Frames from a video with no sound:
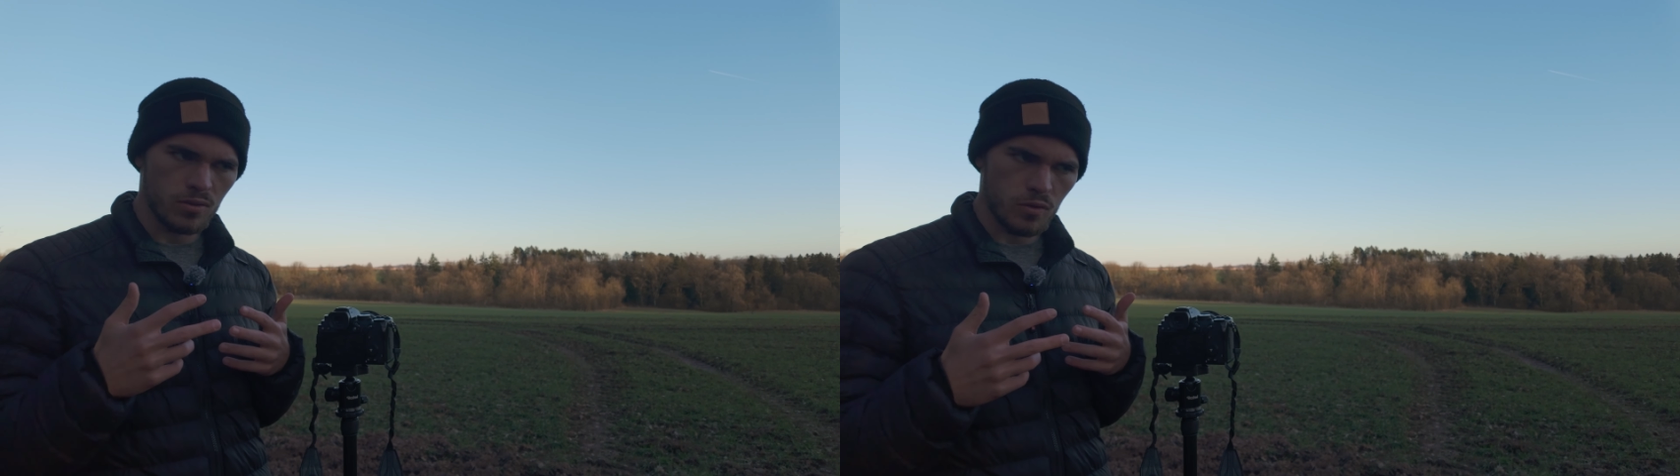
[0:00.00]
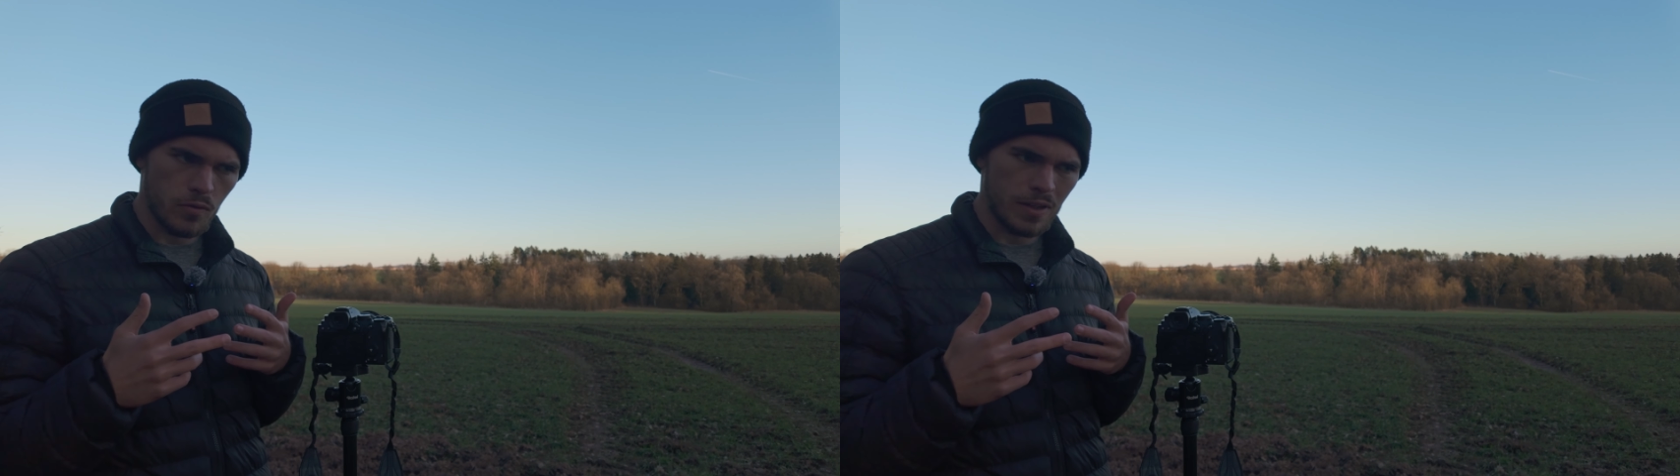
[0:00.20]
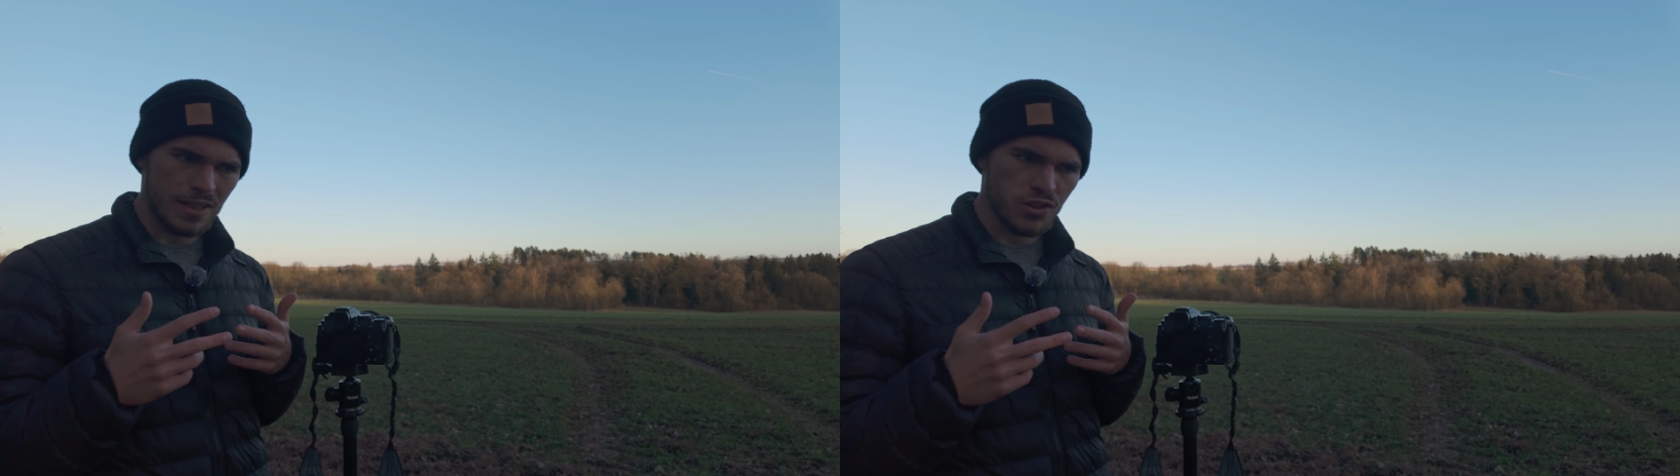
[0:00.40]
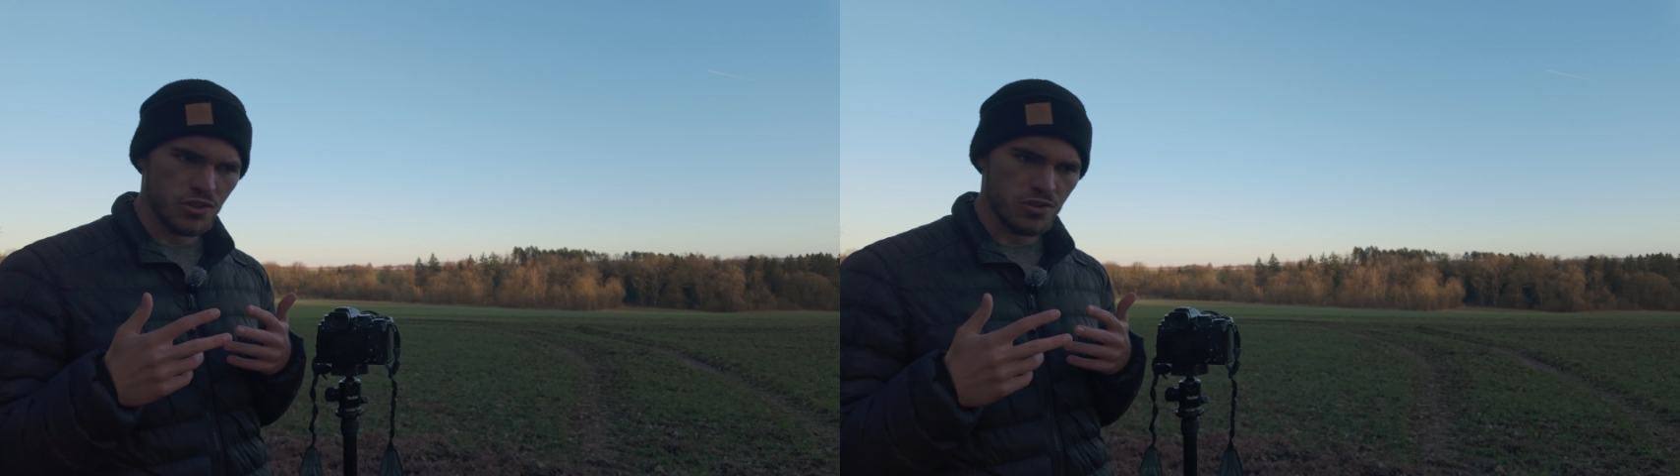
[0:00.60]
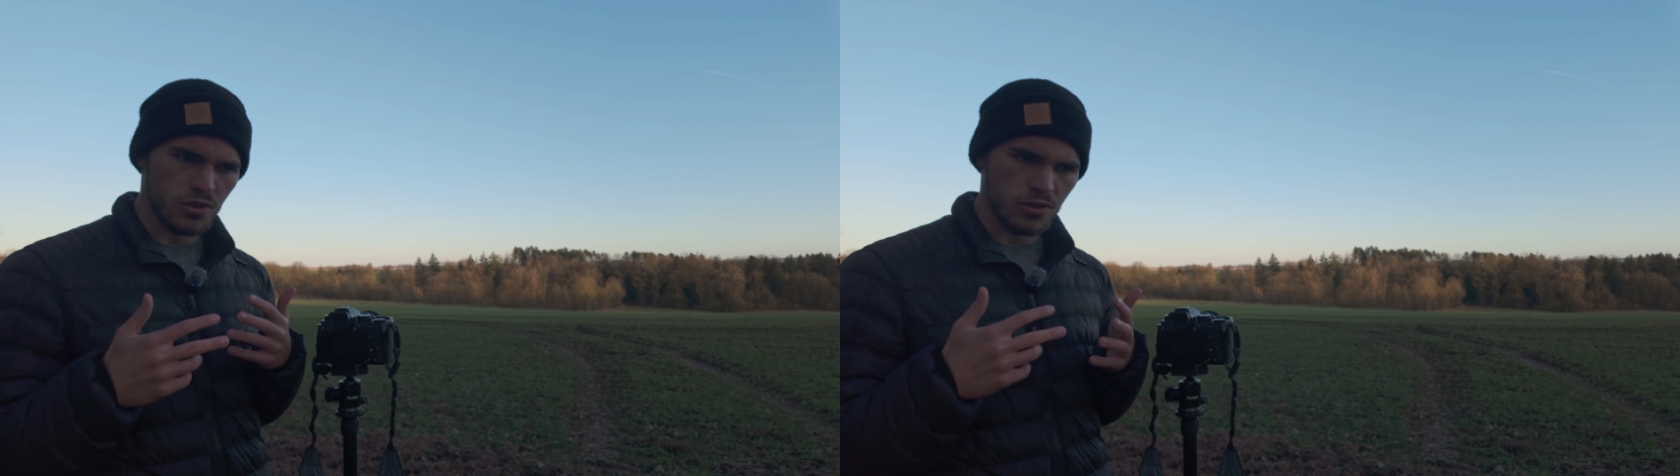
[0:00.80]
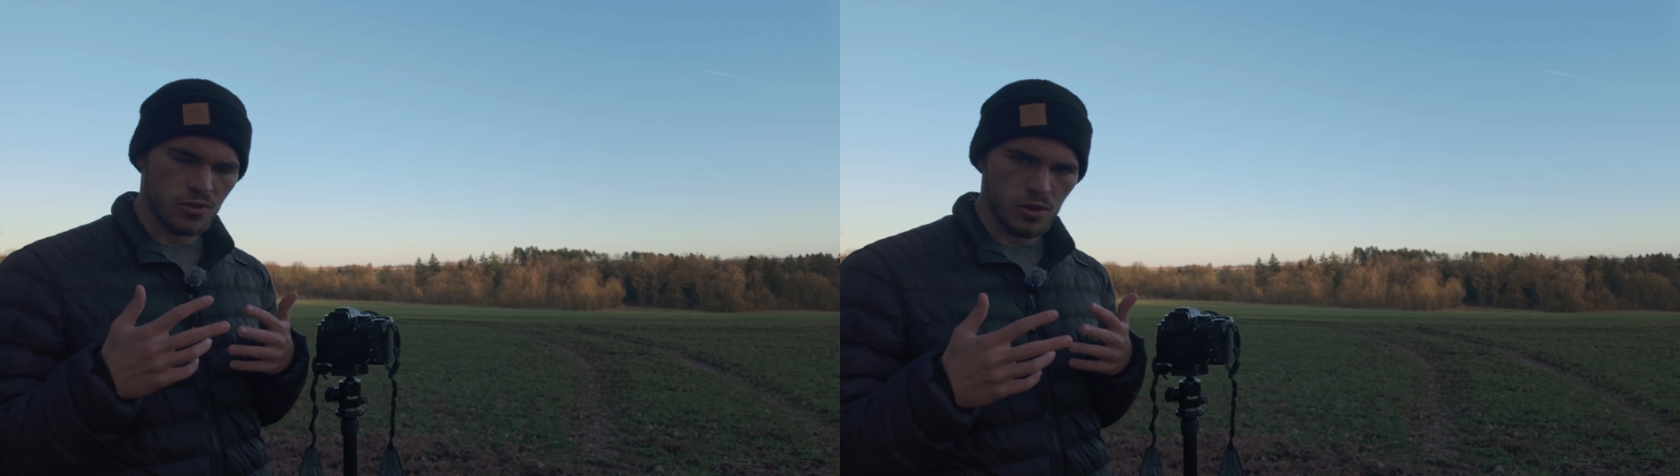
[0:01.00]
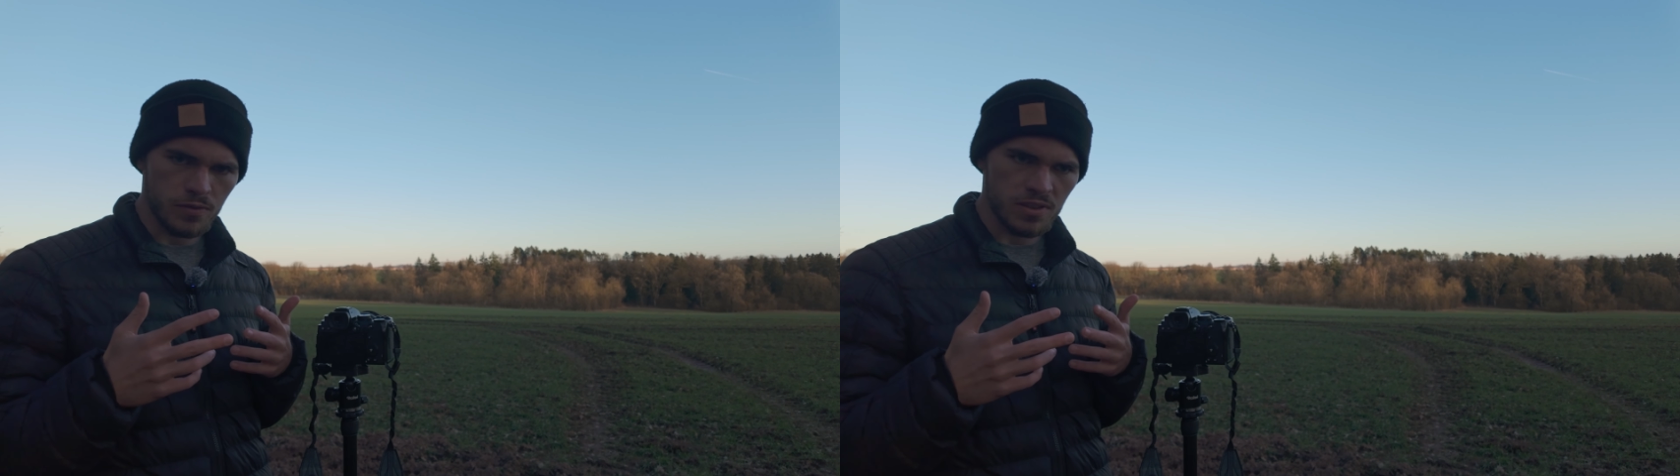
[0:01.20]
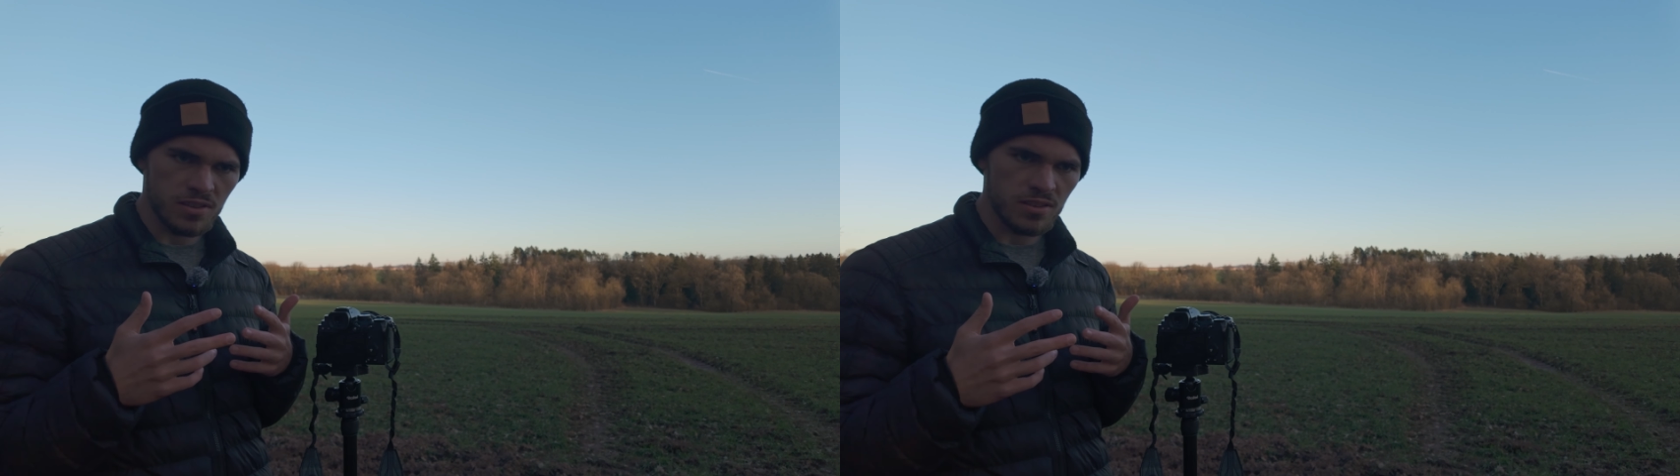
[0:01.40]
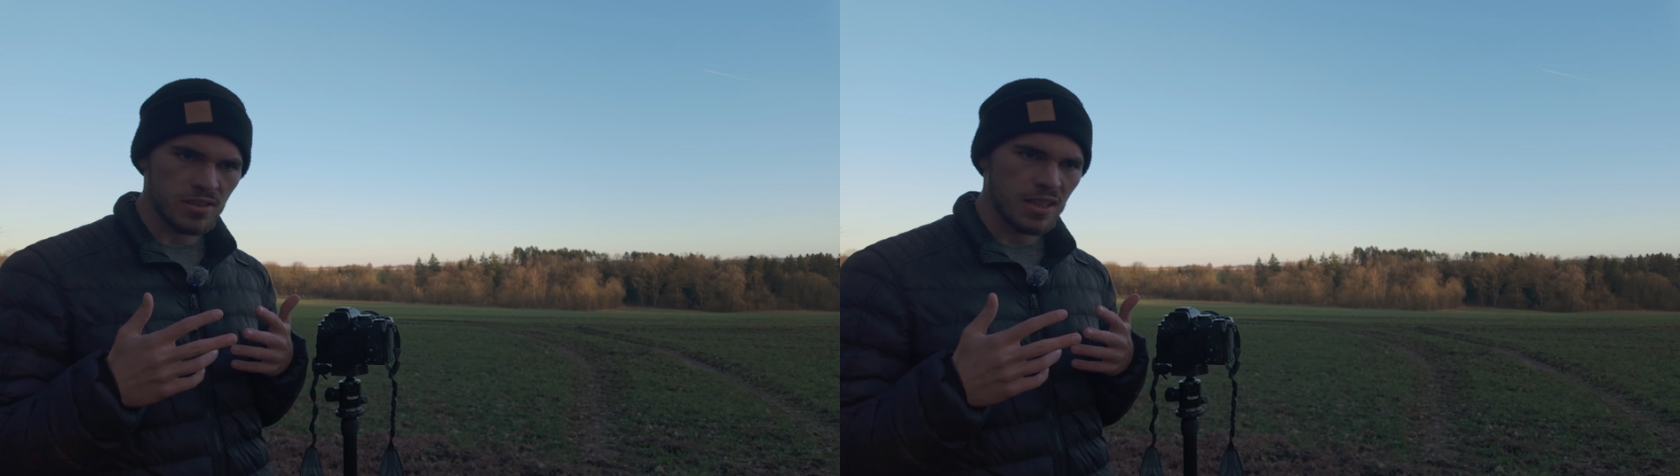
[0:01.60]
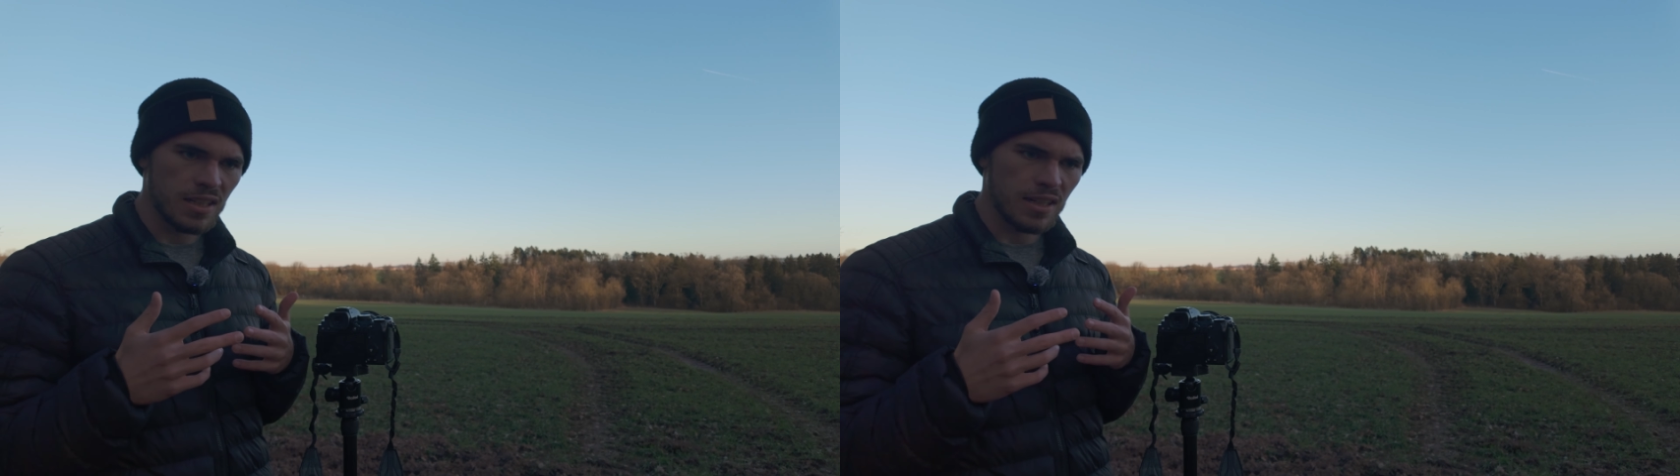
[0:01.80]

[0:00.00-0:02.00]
reflections on surfaces